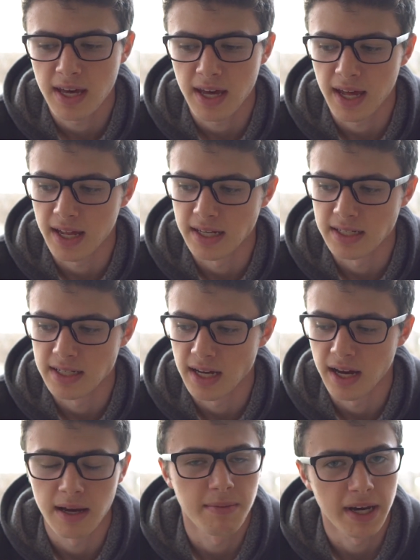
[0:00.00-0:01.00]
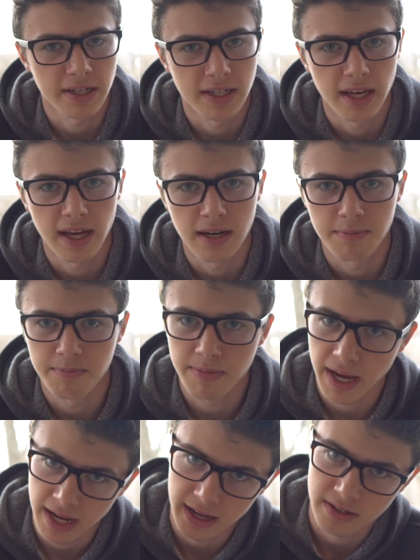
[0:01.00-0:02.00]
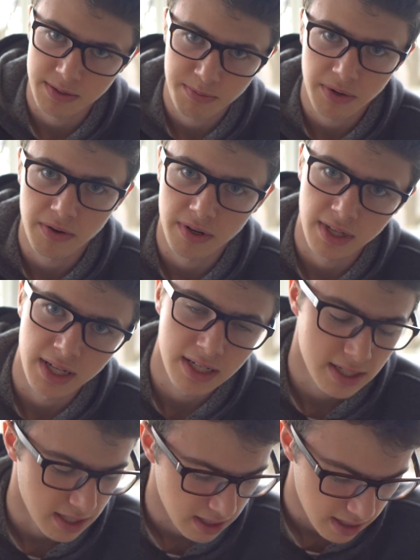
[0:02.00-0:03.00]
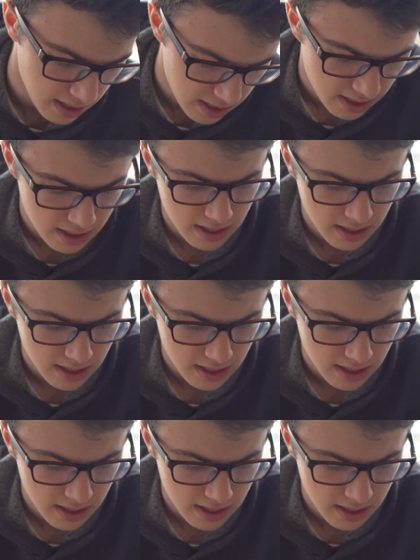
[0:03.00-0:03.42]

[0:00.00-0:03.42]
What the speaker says: and I'm actually headed back out to Portland in